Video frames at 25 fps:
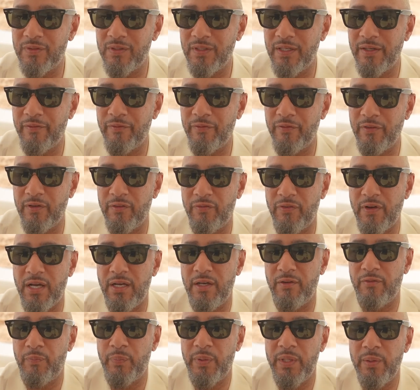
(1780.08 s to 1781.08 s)

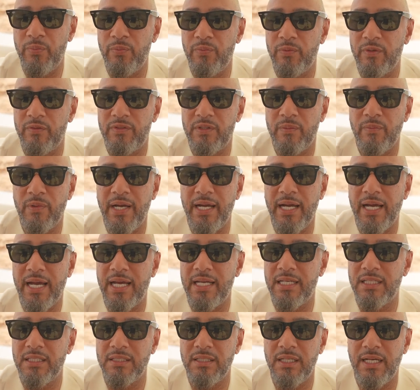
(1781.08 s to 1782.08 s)
if somebody
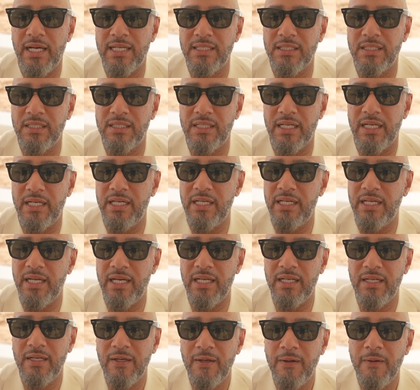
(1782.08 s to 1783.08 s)
hasn't done it
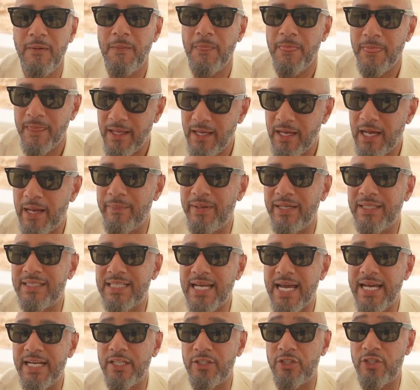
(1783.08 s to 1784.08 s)
yet, I'm
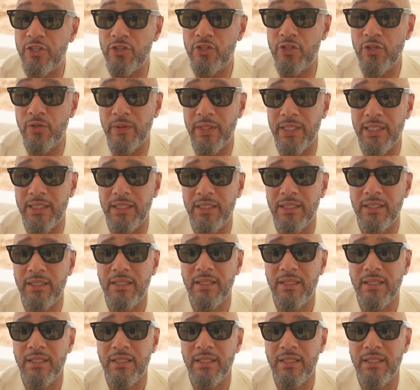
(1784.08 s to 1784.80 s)
excited to do it.